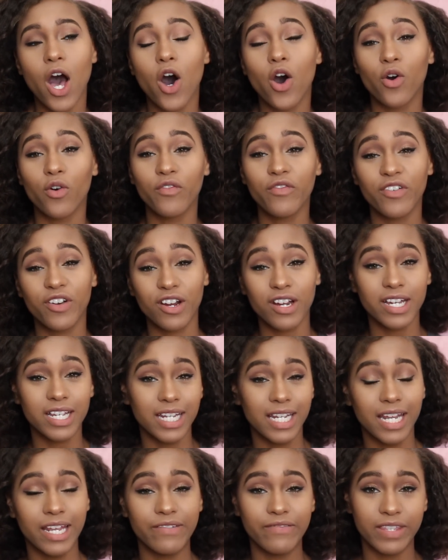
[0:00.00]
over
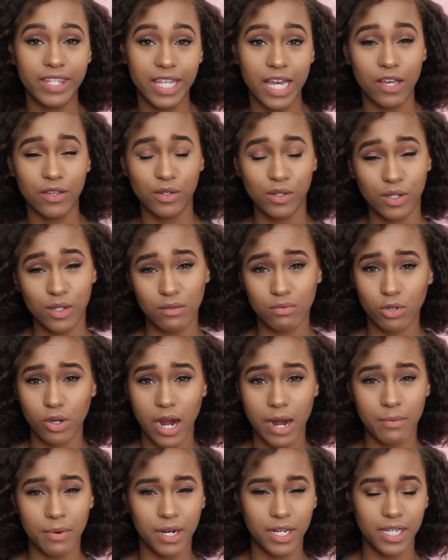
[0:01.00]
11,000
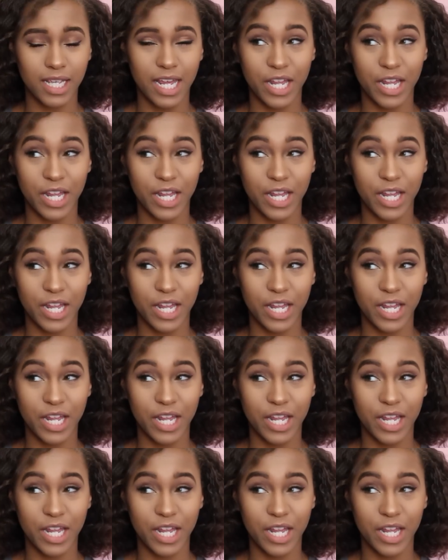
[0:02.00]
subscribers.